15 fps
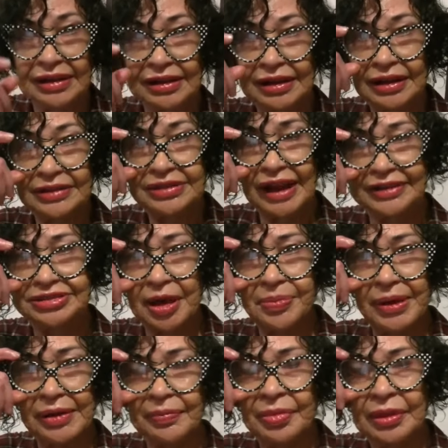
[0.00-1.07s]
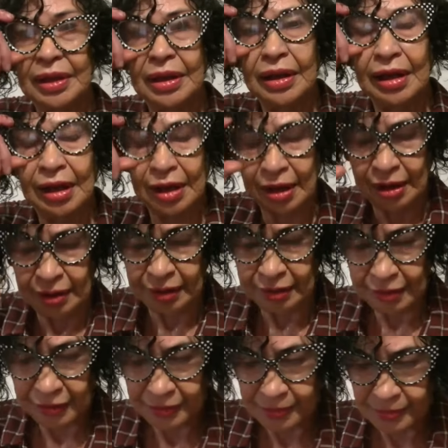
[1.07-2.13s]
So was Isn't it good that or, was it good or bad when you
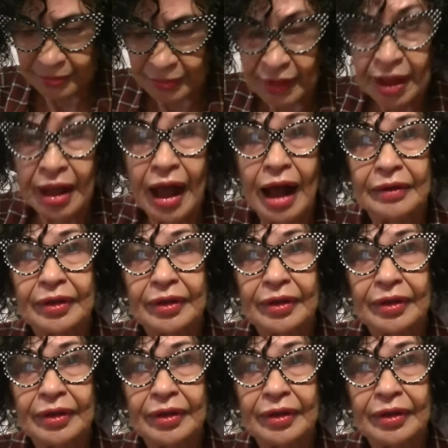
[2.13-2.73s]
threw water on me?